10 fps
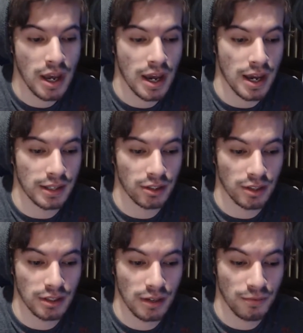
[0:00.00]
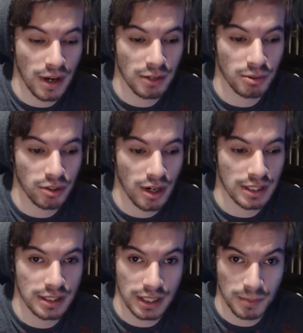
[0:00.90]
it starts, Fridays we start
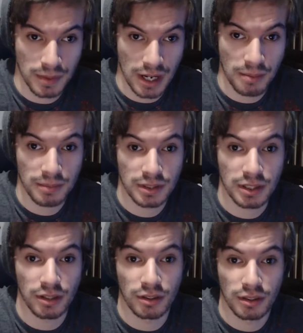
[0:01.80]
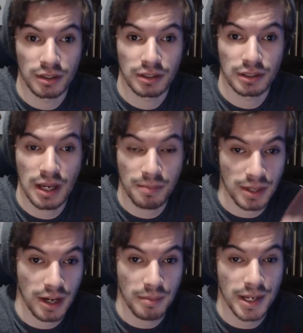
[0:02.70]
at six p m till ten
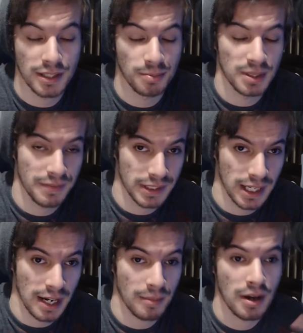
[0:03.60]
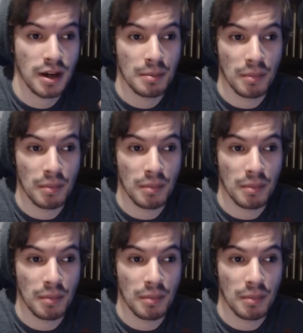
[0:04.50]
p m Eastern Pacific Time,